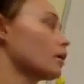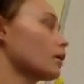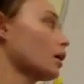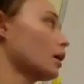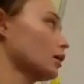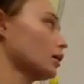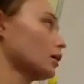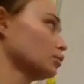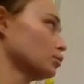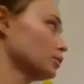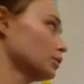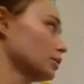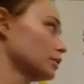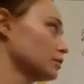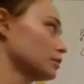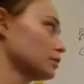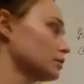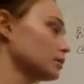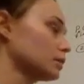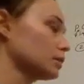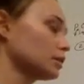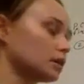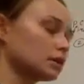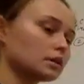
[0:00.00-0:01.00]
Our
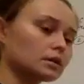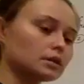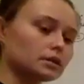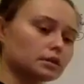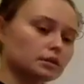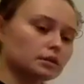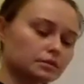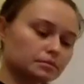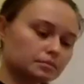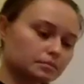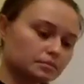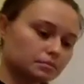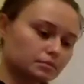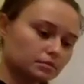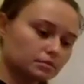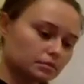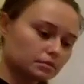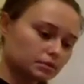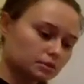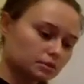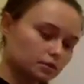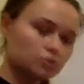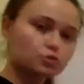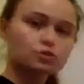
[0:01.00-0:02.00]

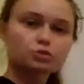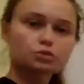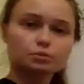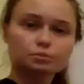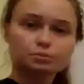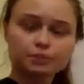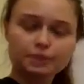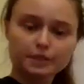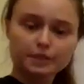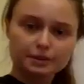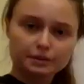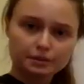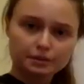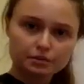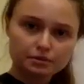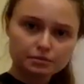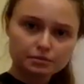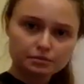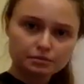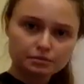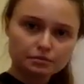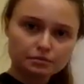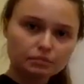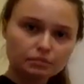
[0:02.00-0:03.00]
social planner,
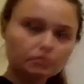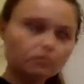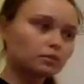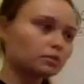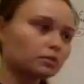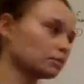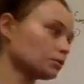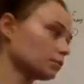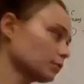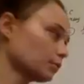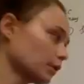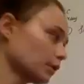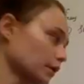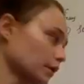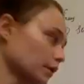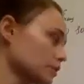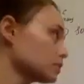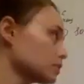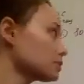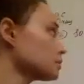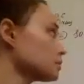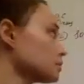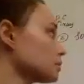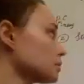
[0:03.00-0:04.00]

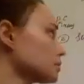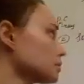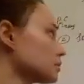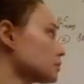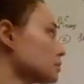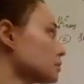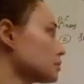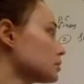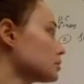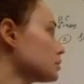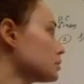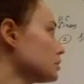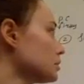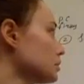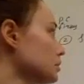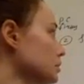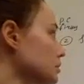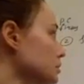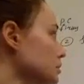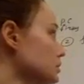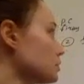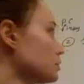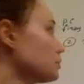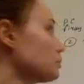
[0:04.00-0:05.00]
but
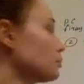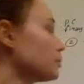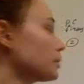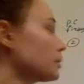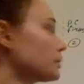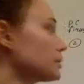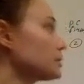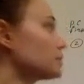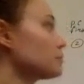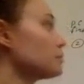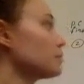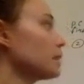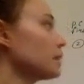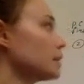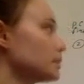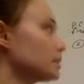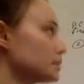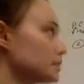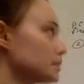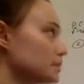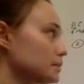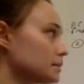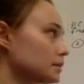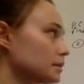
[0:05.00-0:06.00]
it
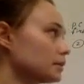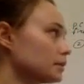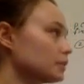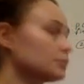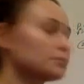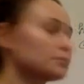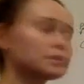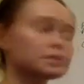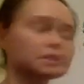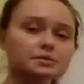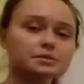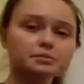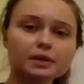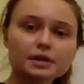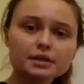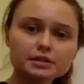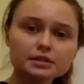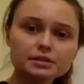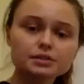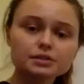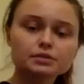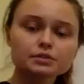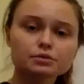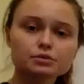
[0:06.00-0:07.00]
maximizes. It
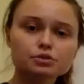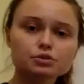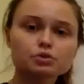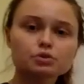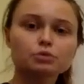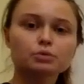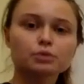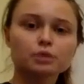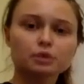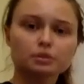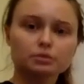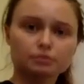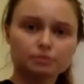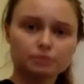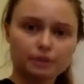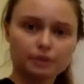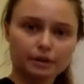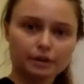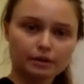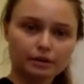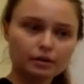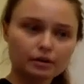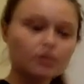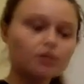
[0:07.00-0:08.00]
maximizes social
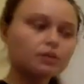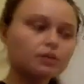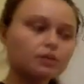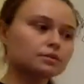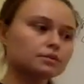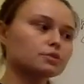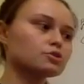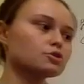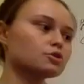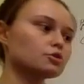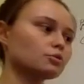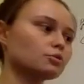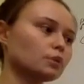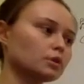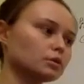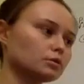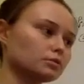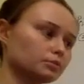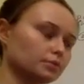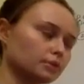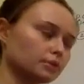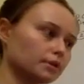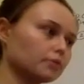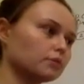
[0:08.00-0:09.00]
welfare. Social
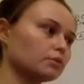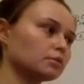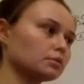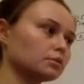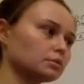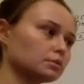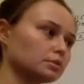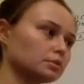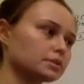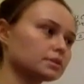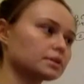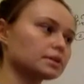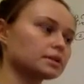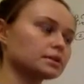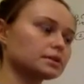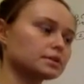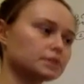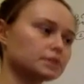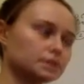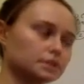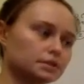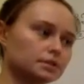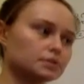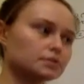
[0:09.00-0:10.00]
welfare always
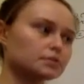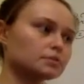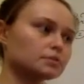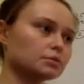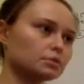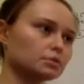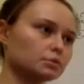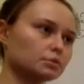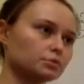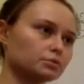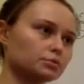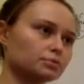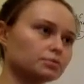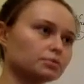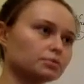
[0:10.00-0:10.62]
consists of